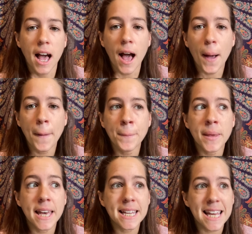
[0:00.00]

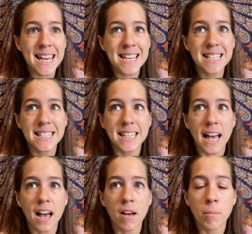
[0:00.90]
It is
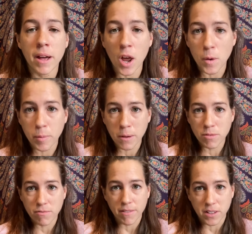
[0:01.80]
an opium
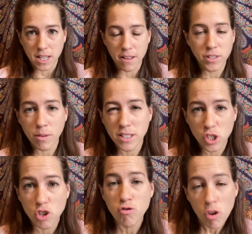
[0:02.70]
derivative, so it's
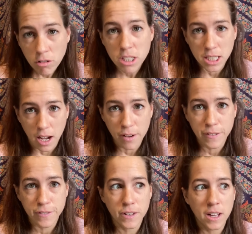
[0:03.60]
strong
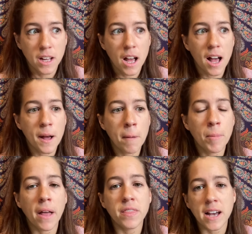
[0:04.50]
stuff,
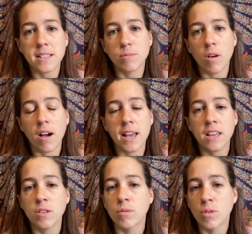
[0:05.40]
and that's why
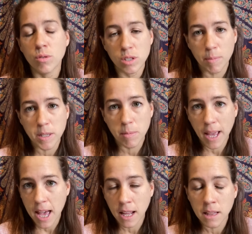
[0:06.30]
you're not supposed to be
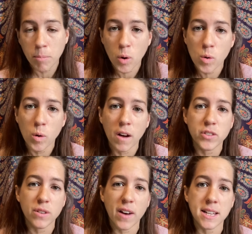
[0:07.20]
getting in the pool
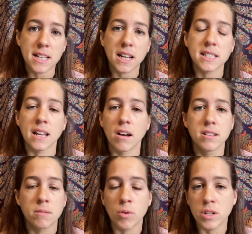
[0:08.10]
after you've had it, because they like
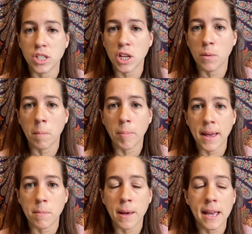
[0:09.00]
to monitor you and
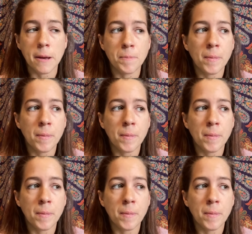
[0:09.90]
baby.